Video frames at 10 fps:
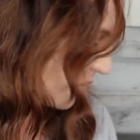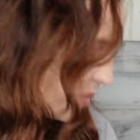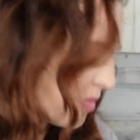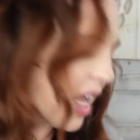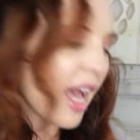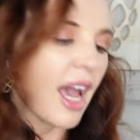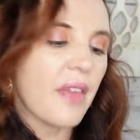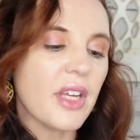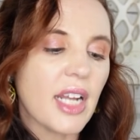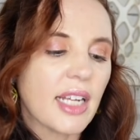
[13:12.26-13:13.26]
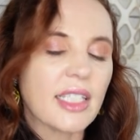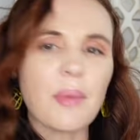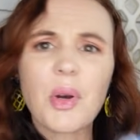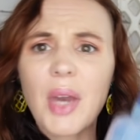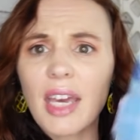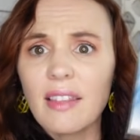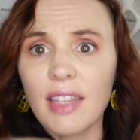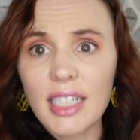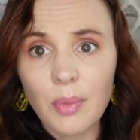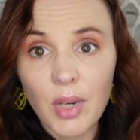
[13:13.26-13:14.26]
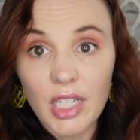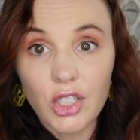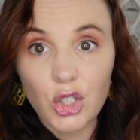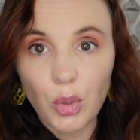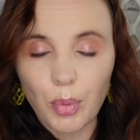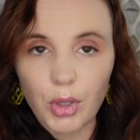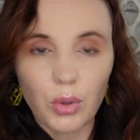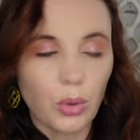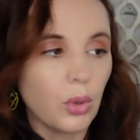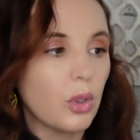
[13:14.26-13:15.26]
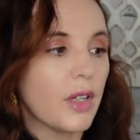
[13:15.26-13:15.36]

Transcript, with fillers: of them. And then next up, okay, this one is super cool.